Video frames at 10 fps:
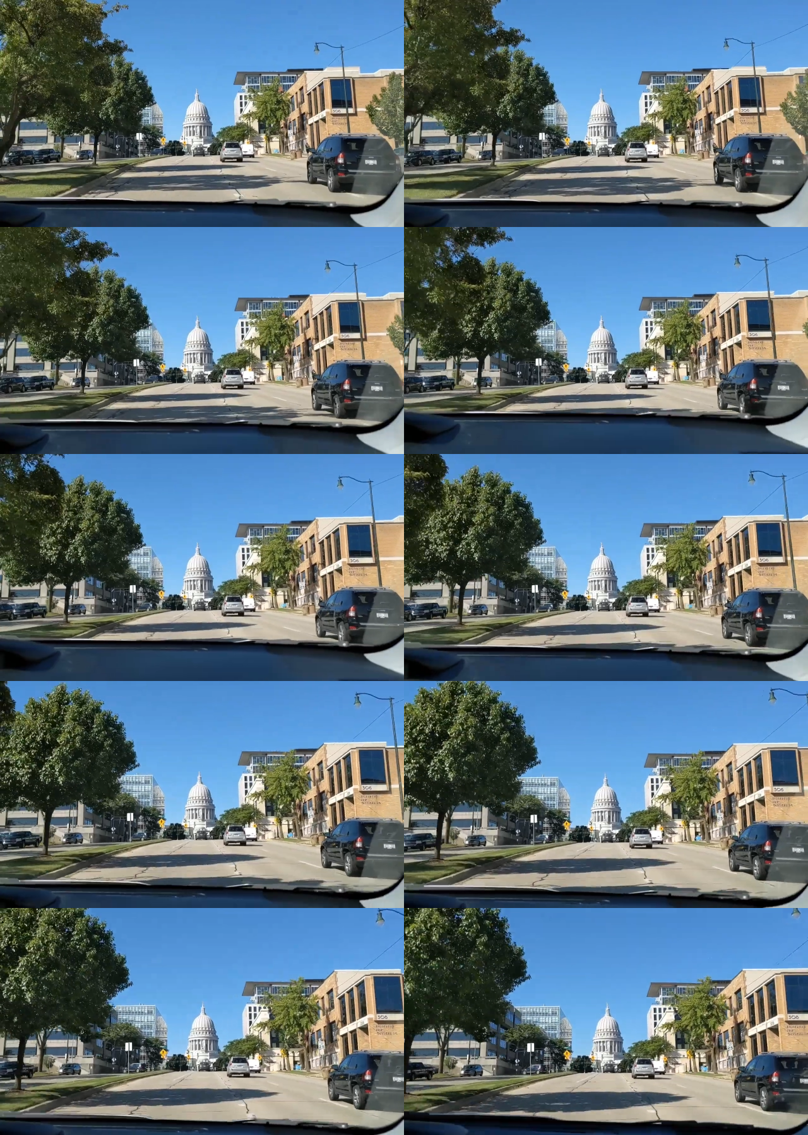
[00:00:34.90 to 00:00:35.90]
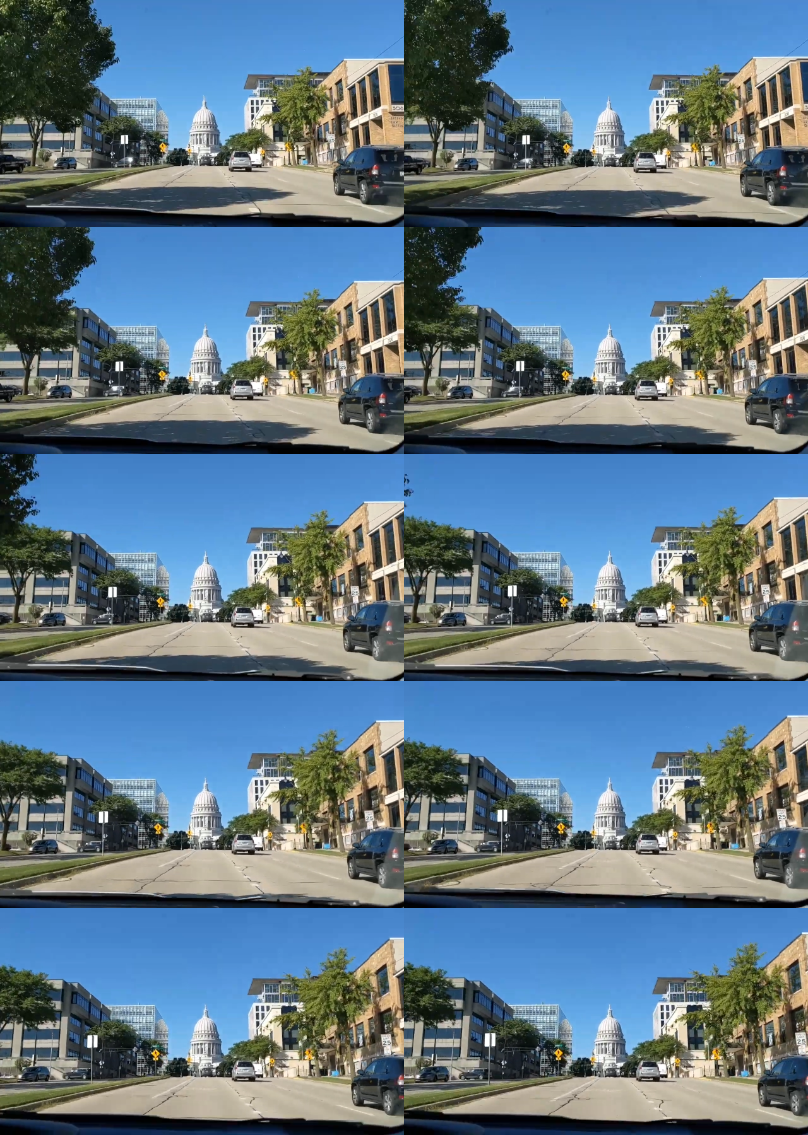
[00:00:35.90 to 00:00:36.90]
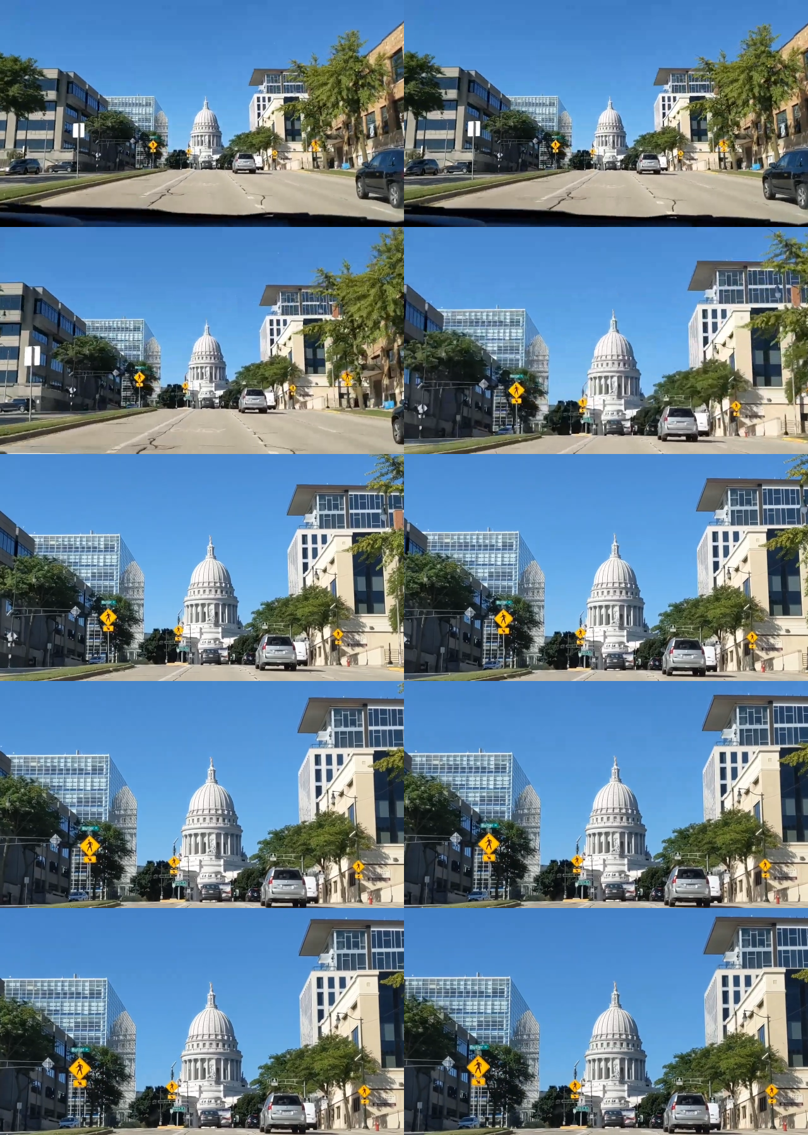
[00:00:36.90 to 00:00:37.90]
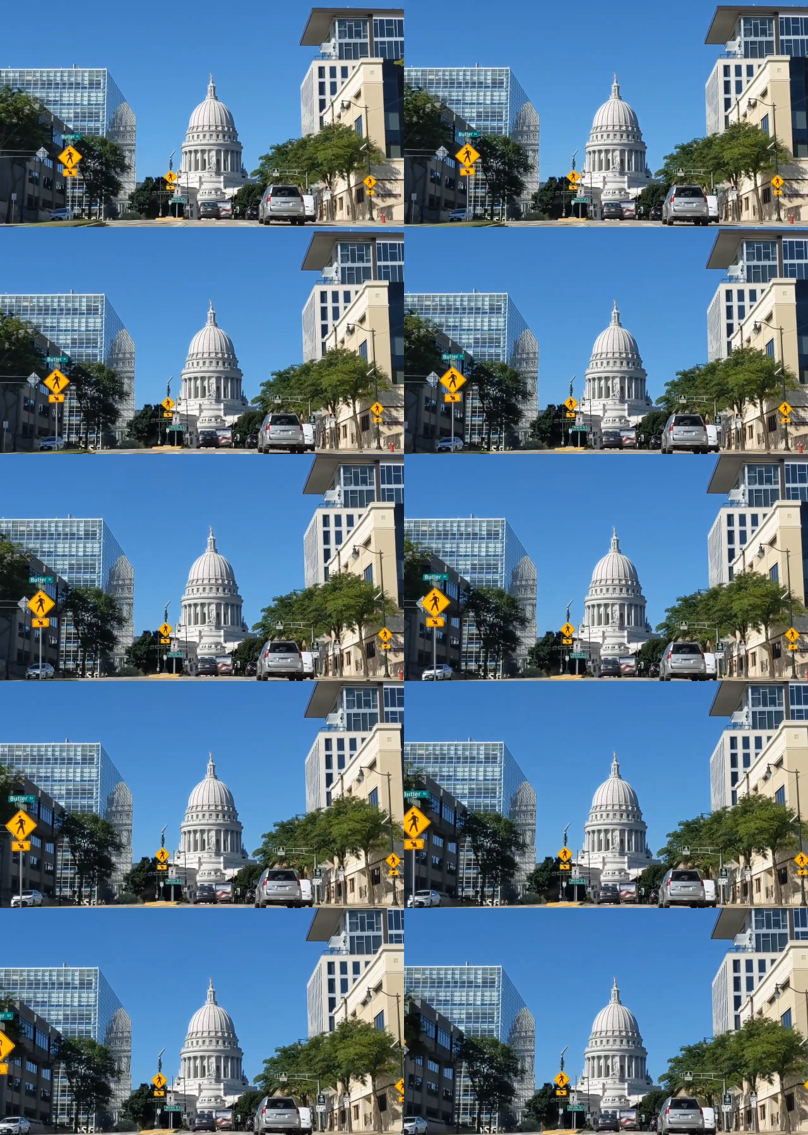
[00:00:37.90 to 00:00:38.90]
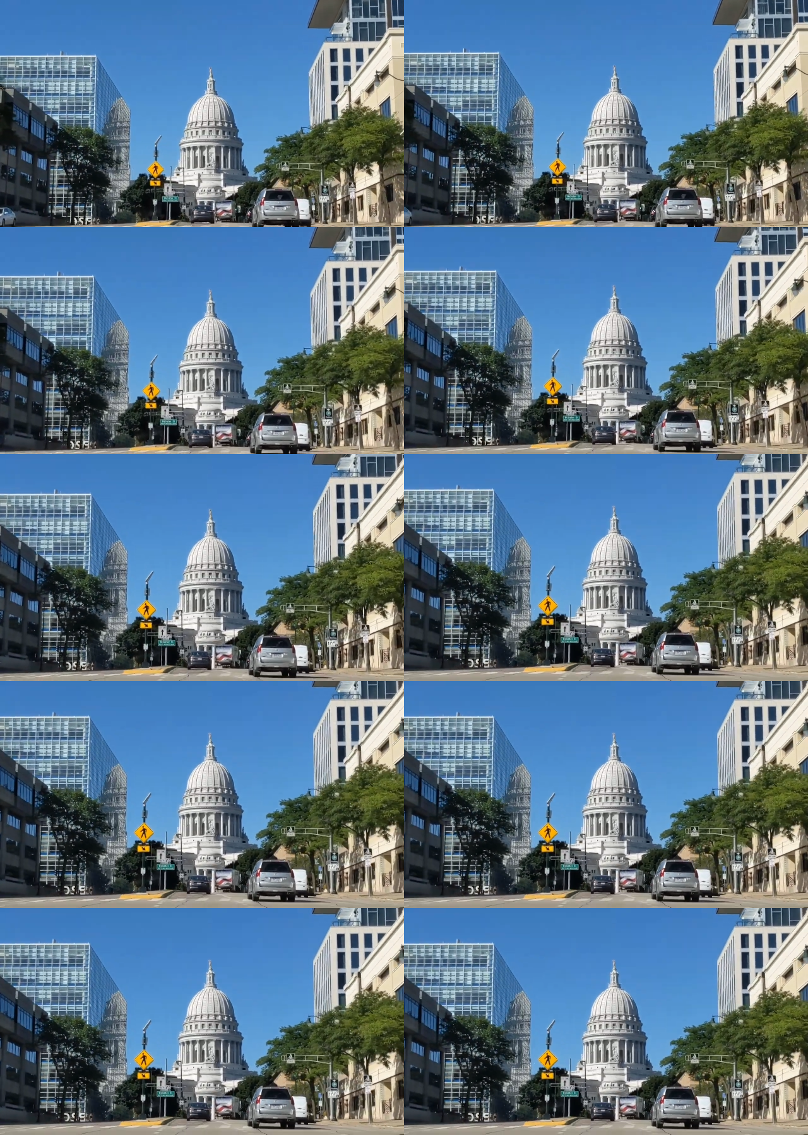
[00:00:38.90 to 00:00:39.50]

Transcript: Nobody's mouth can be seen.